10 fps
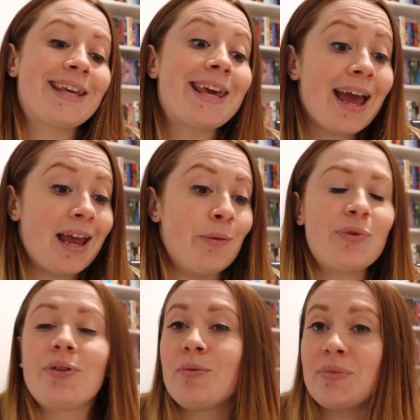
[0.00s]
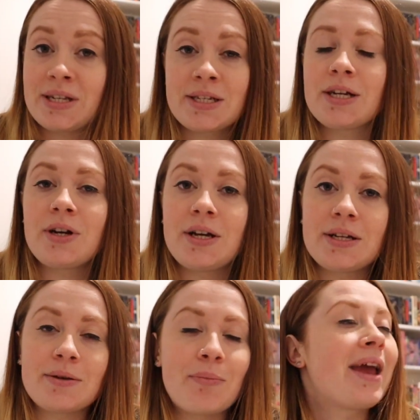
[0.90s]
Gabe, the
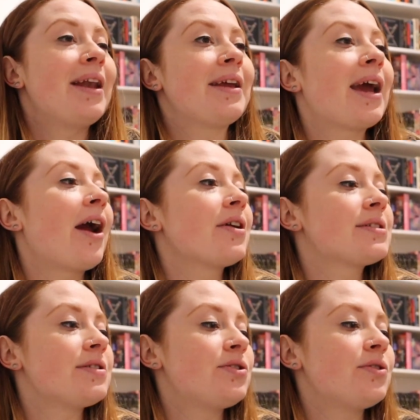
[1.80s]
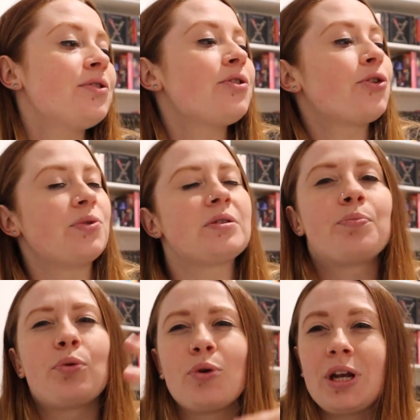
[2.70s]
mysterious main character dude who is
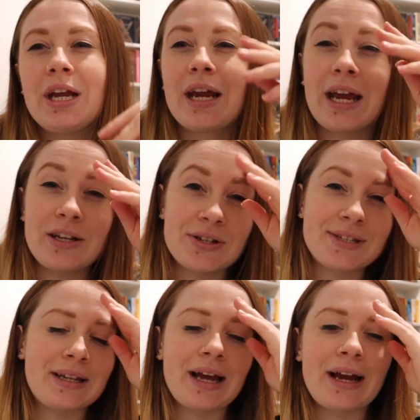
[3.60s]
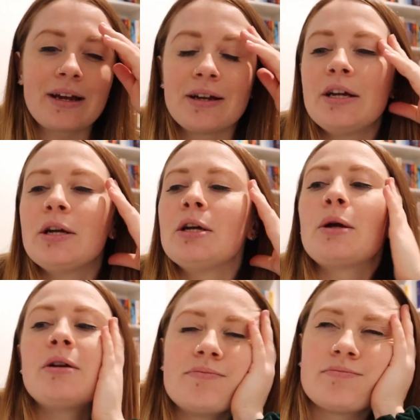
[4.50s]
brooding and just like
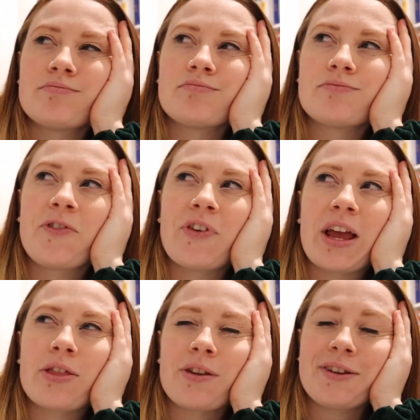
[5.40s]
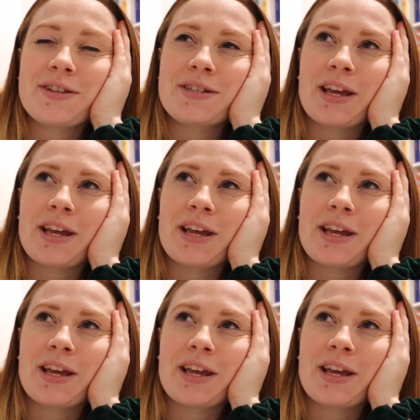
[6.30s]
faithless